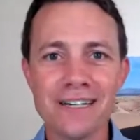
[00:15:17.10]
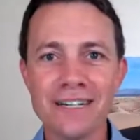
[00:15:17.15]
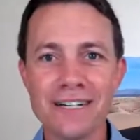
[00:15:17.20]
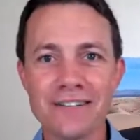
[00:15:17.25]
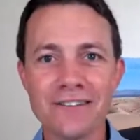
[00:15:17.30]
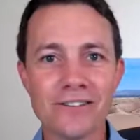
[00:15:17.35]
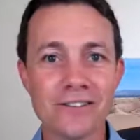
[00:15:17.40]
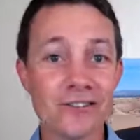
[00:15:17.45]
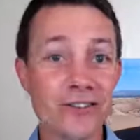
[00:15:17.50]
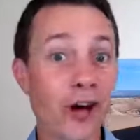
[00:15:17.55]

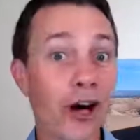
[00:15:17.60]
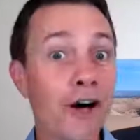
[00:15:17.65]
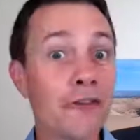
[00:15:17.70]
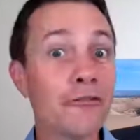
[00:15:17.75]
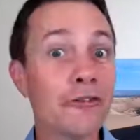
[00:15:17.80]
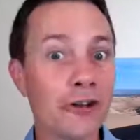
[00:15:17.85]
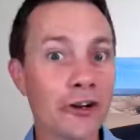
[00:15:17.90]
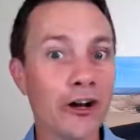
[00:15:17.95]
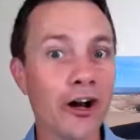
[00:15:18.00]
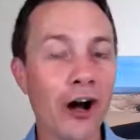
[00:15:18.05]
there's
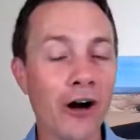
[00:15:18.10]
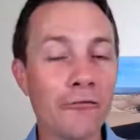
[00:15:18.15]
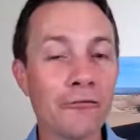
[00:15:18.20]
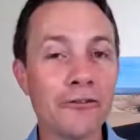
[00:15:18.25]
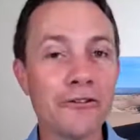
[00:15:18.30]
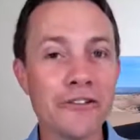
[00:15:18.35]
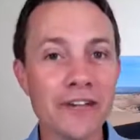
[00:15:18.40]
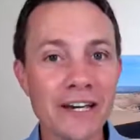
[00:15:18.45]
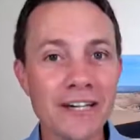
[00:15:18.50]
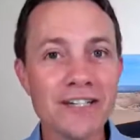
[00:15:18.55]
often a
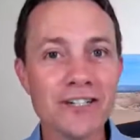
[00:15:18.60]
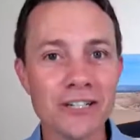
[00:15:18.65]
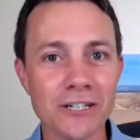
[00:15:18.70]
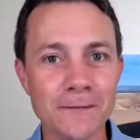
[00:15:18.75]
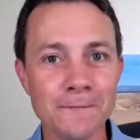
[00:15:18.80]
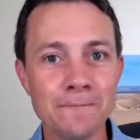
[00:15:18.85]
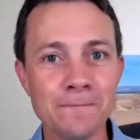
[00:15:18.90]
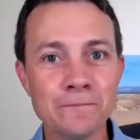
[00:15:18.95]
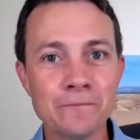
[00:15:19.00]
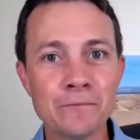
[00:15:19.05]
confrontation.